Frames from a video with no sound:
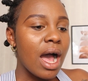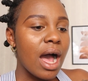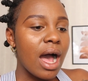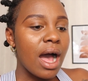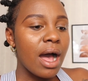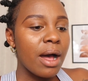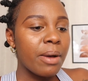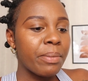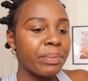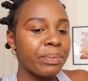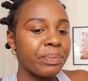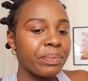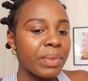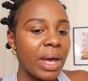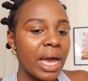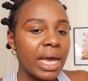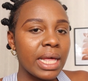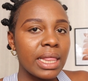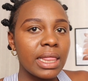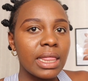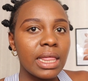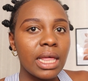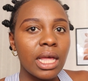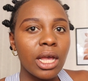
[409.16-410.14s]
um,
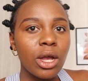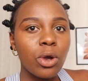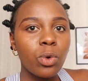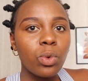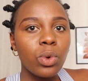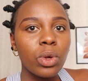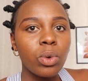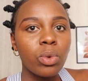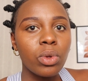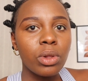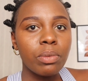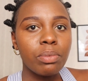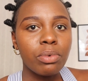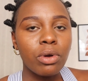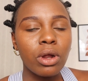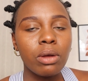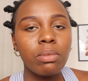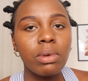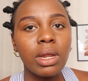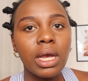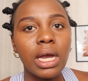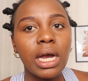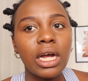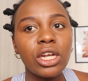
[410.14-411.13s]
I think we will
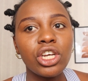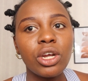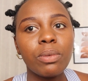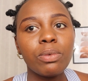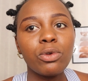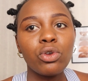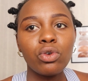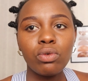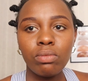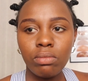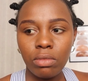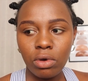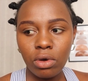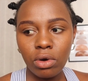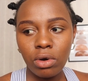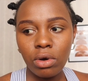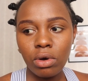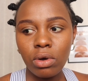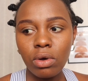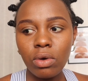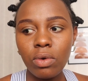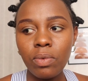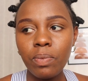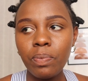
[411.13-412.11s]
probably catch up
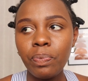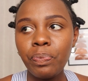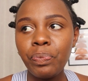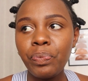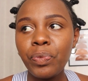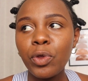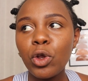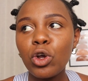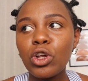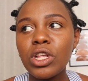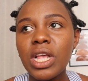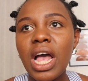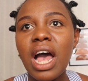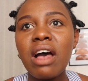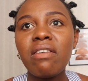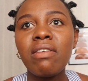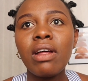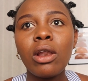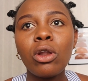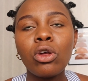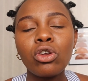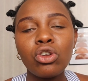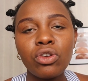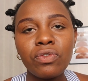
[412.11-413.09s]
tomorrow because I have
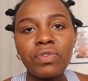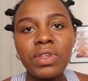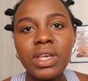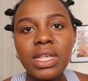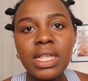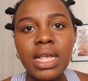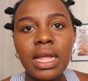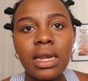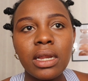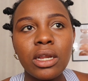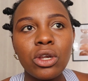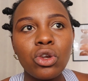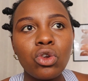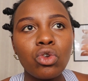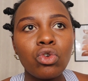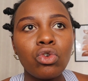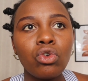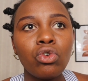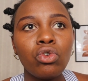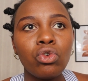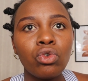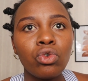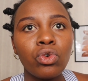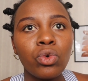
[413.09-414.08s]
a lot of things I need to
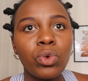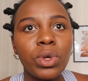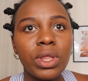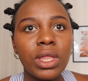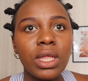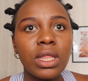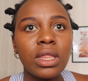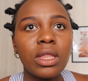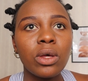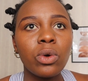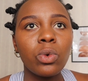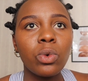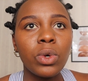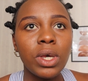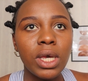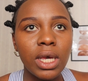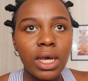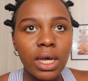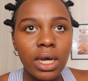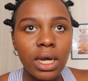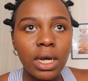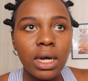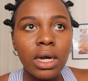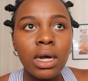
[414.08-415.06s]
do within the
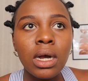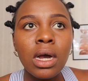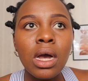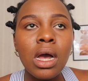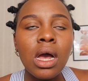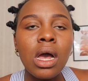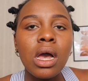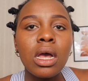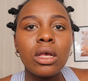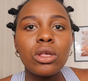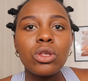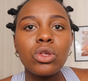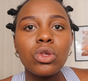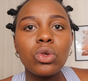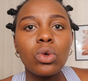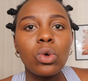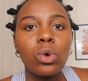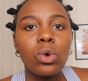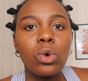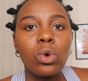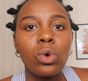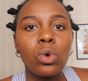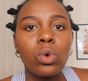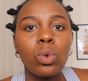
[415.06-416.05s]
week
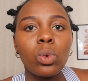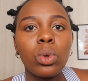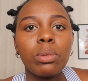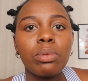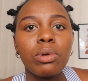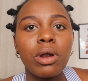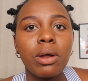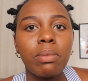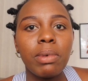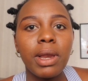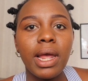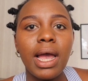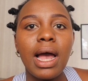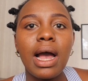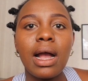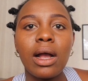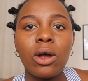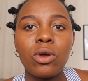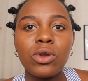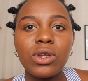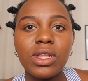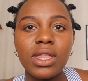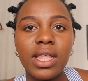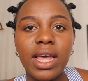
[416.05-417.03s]
so we'll probably hang
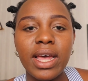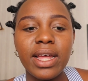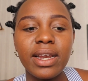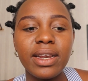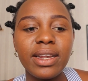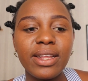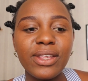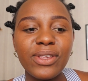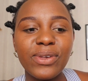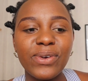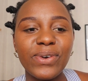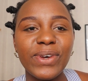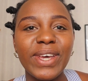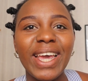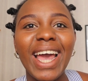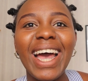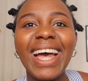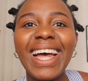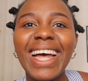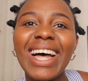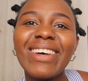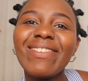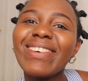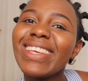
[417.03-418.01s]
out then so yeah
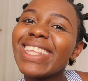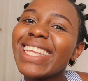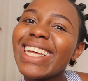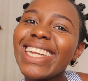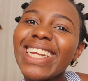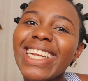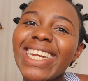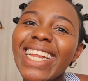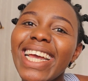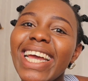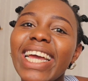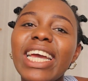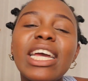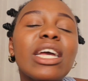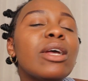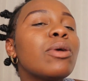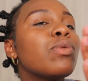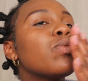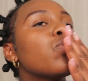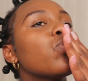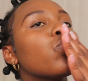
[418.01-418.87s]
happy Saturday